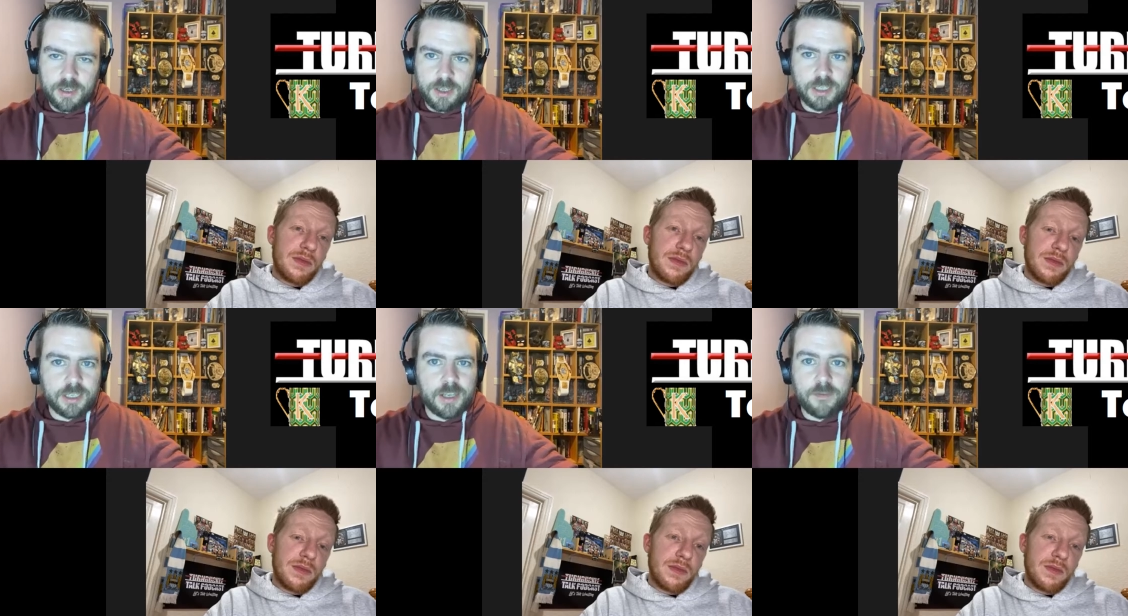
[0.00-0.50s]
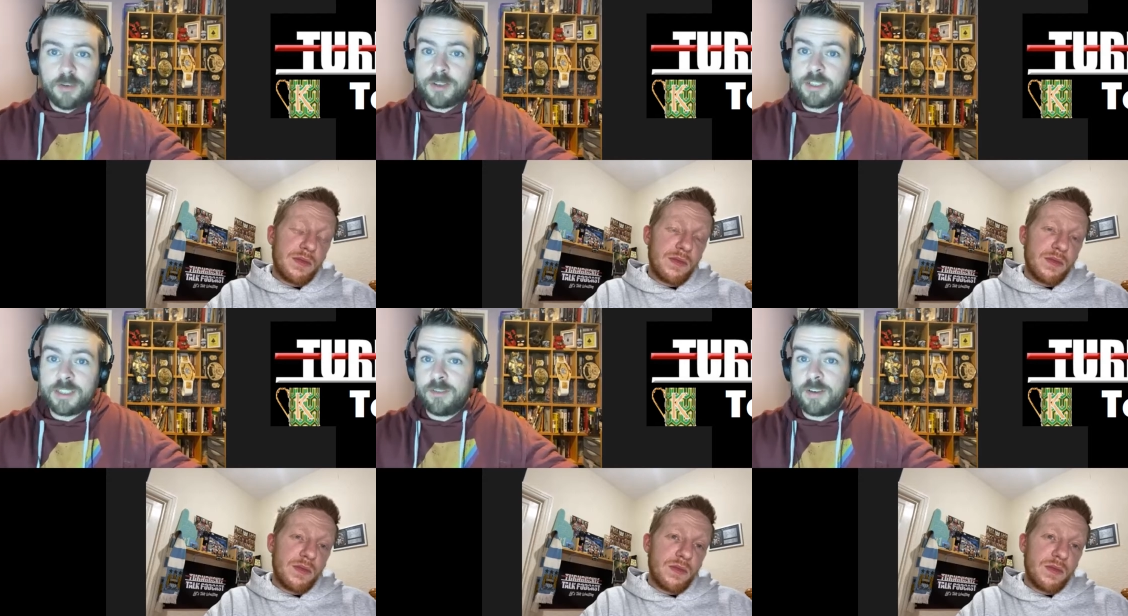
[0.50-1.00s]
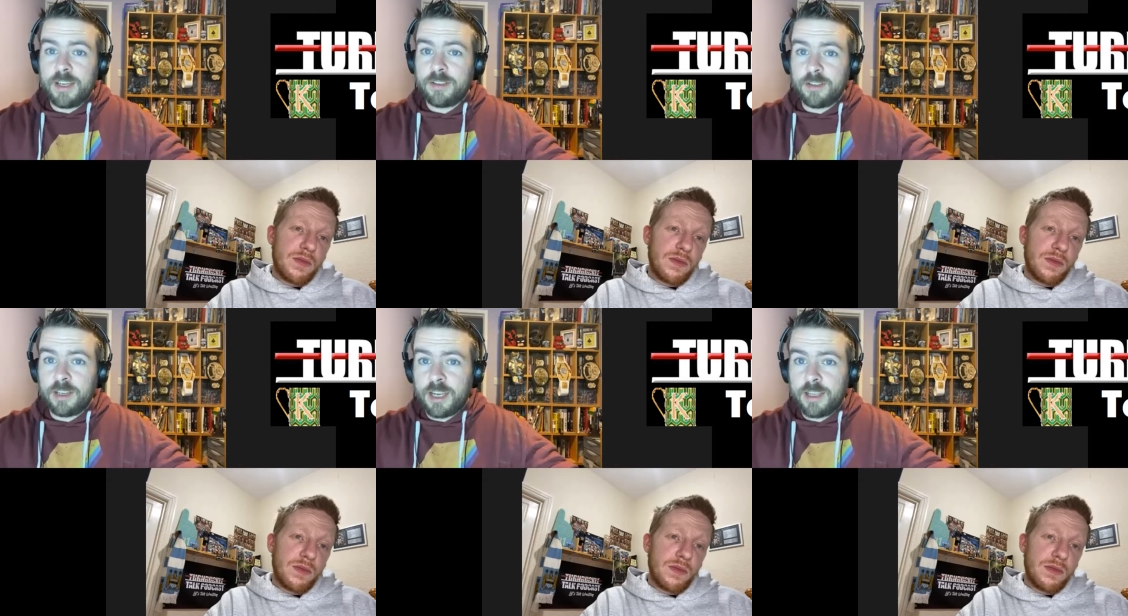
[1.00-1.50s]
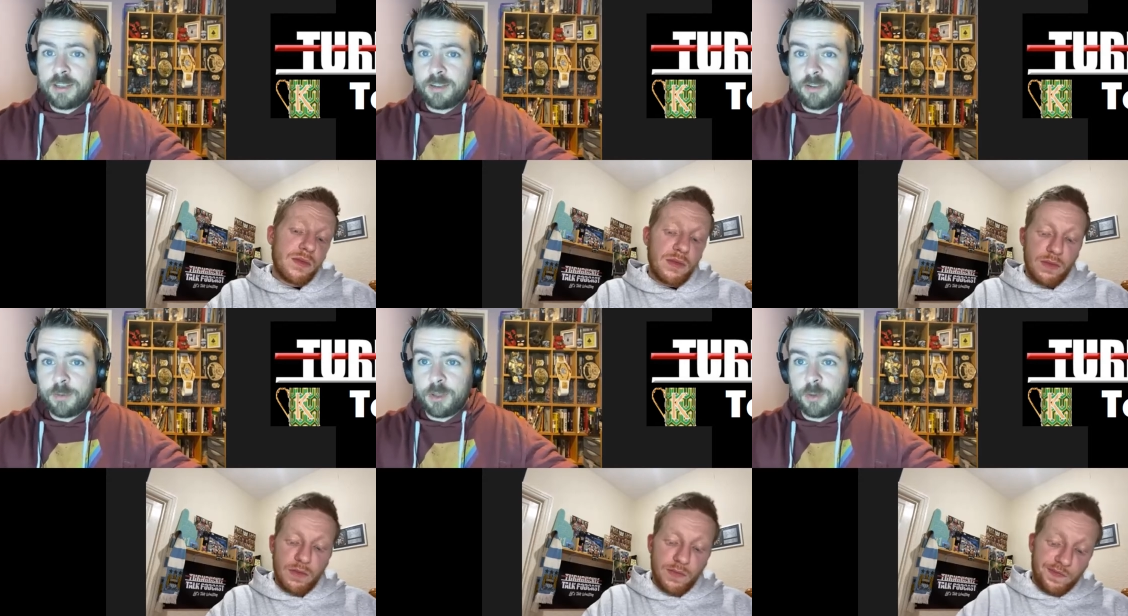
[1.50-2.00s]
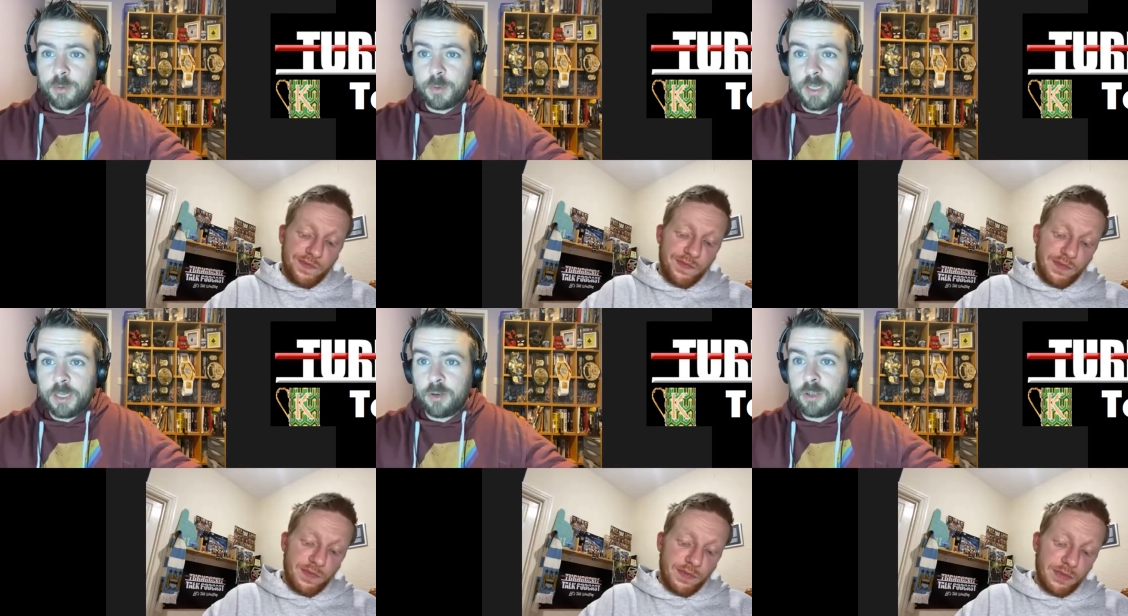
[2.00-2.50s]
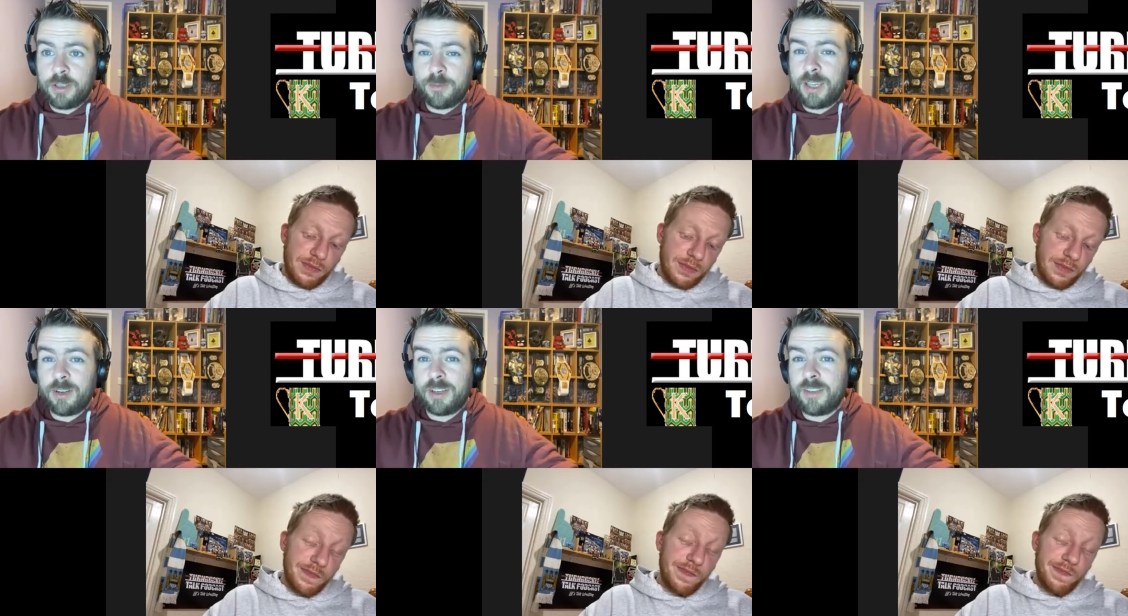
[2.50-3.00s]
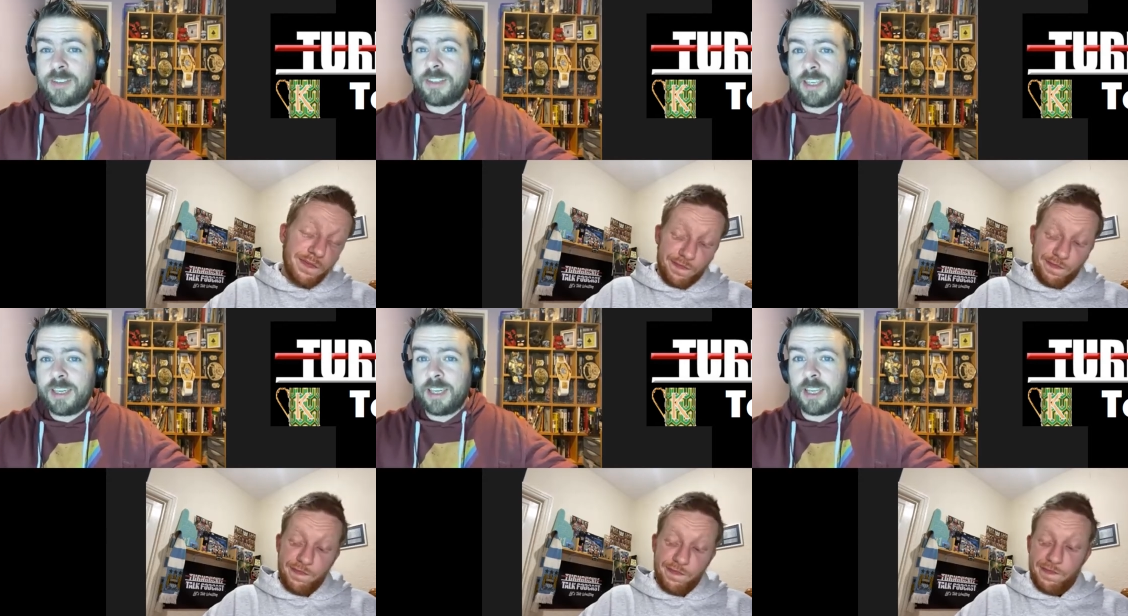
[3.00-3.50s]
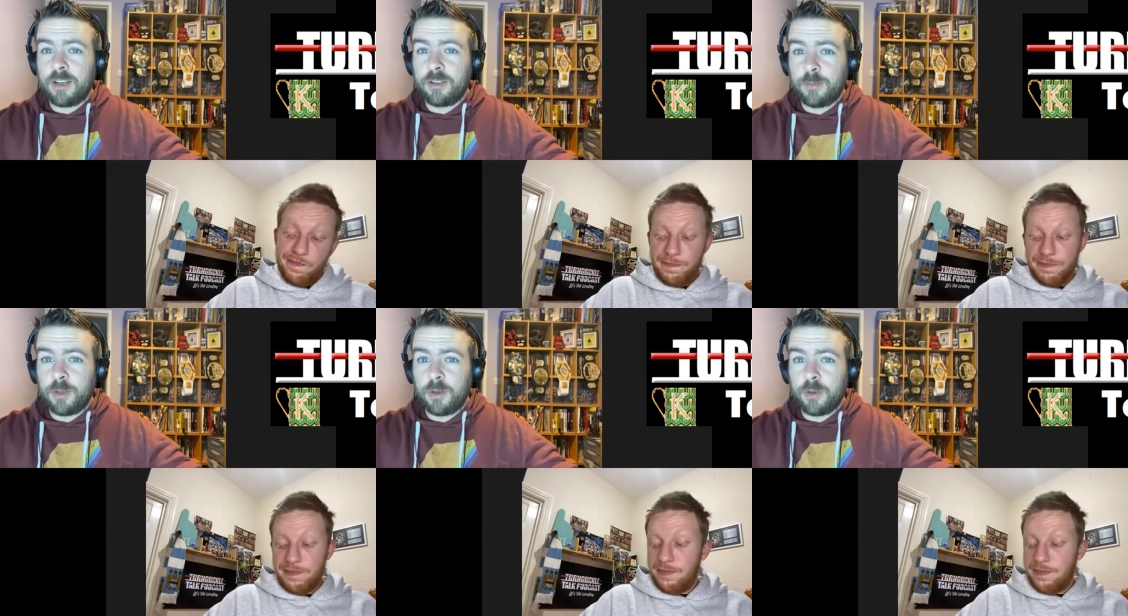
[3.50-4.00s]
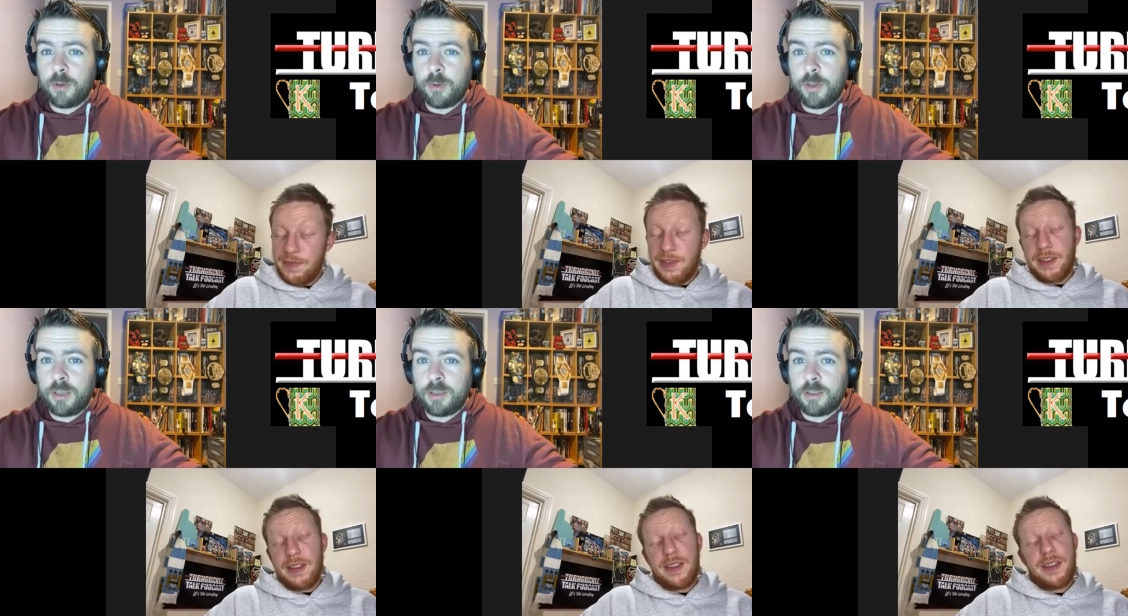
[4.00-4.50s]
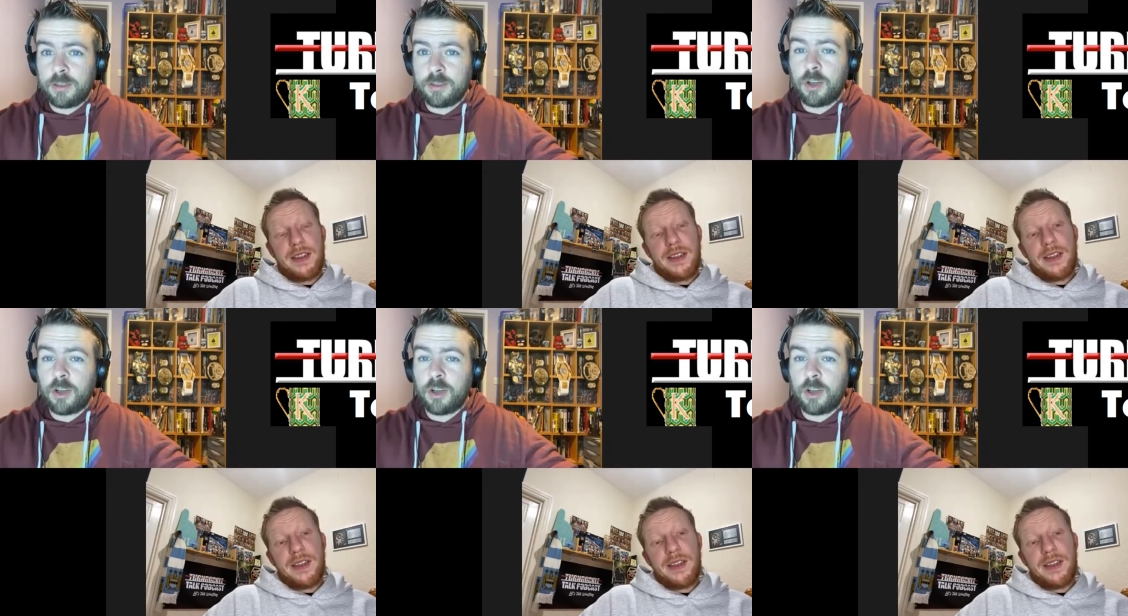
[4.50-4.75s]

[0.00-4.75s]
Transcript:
Speaker 1: you're never going to see wrestle again in WWE, or you may not even see again in WWE. There's a